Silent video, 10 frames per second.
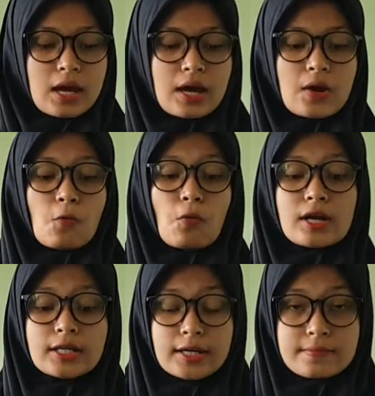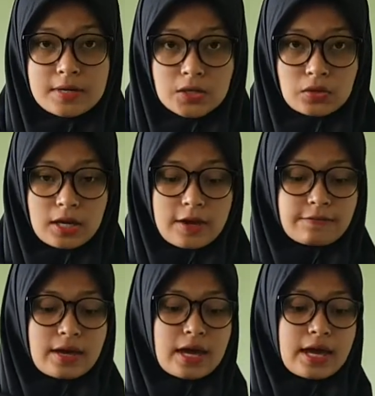And one common,
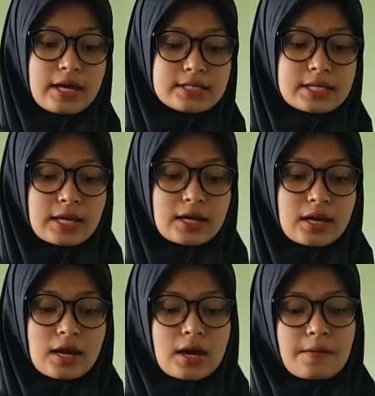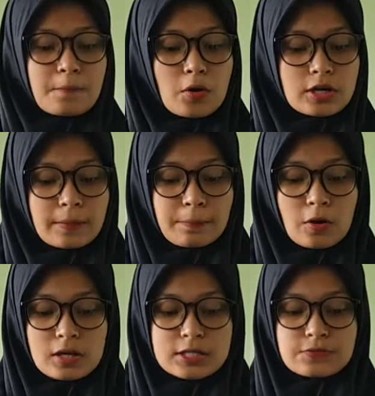if aging, model
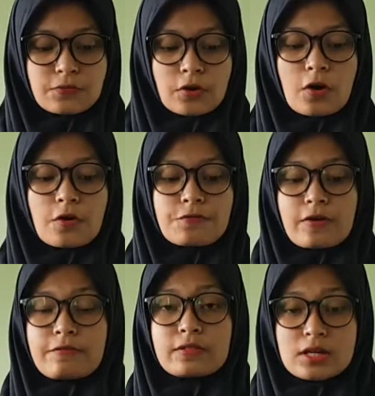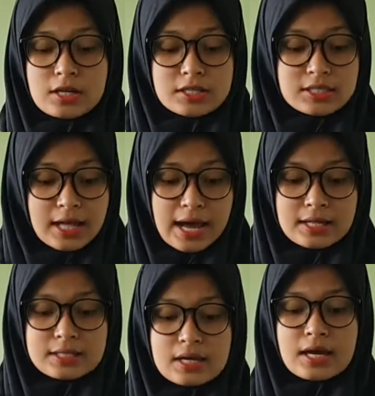policies 4 or 5 learning
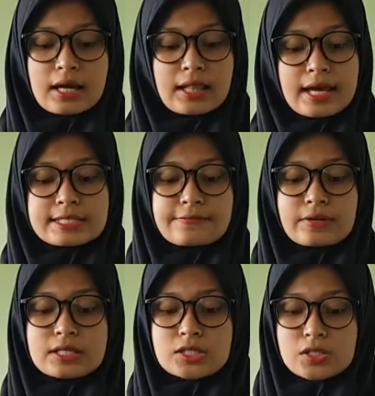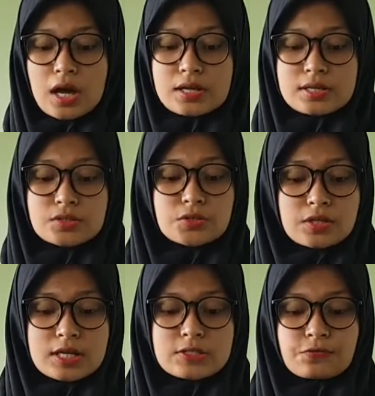styles, classifying
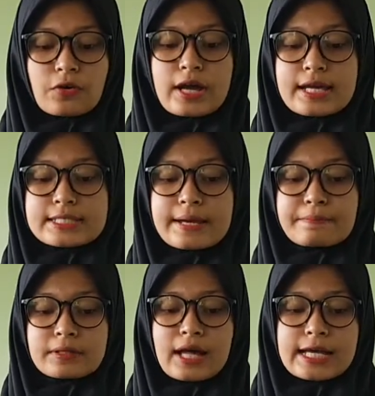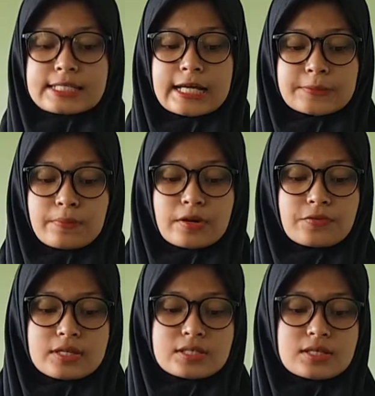students, for example, as
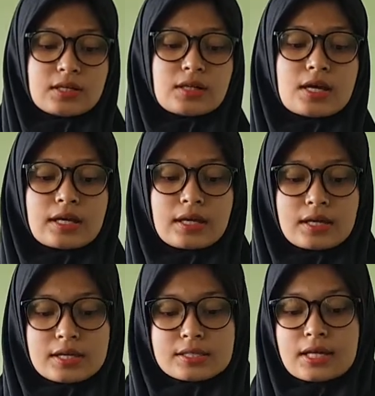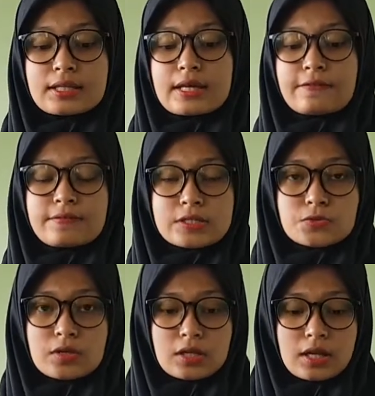experiential, kinesthetic,
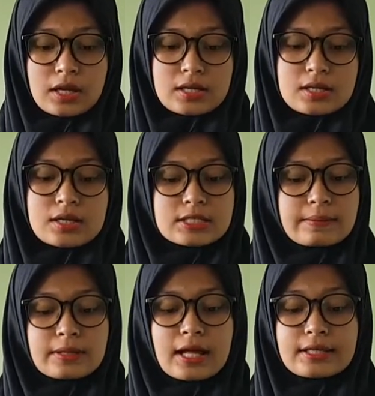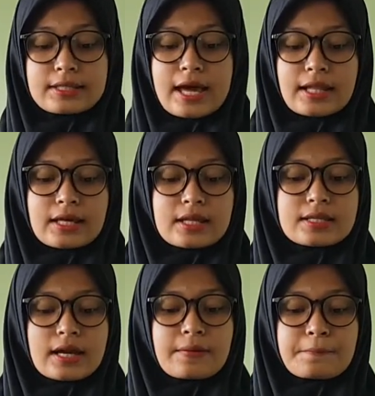visual, and something like that
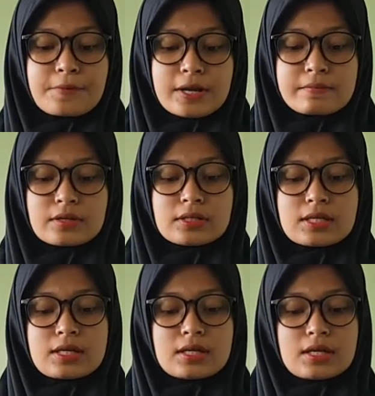in their primarily